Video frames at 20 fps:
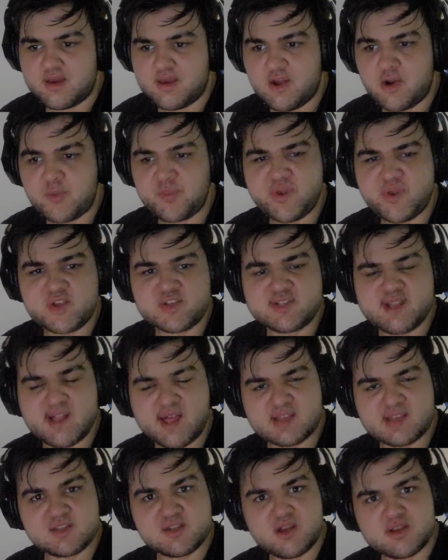because
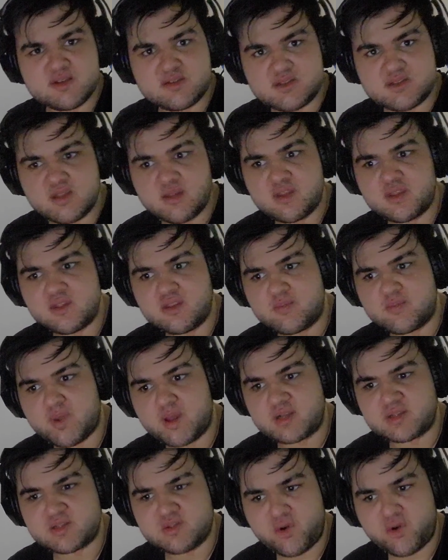glasnost and
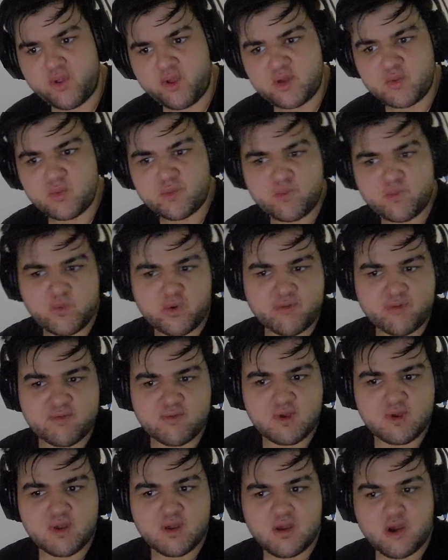perestroika were
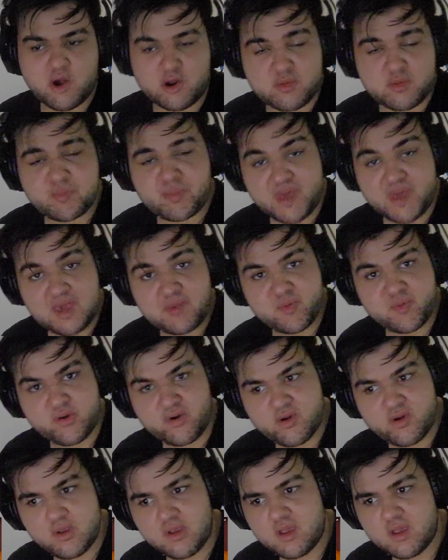on
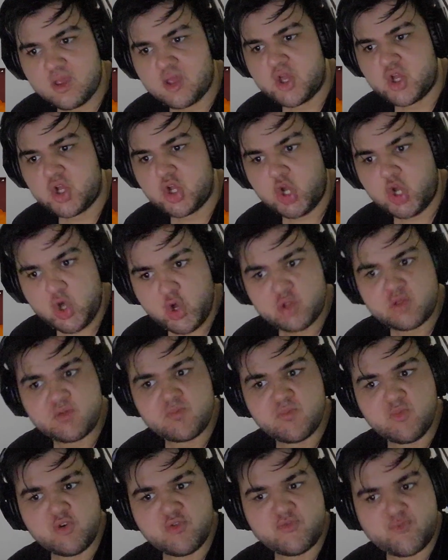paper good
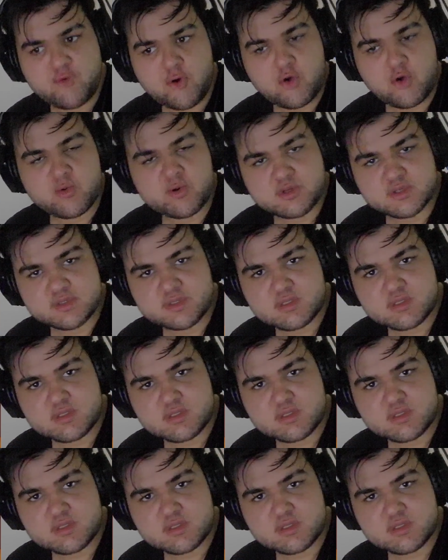move forwards.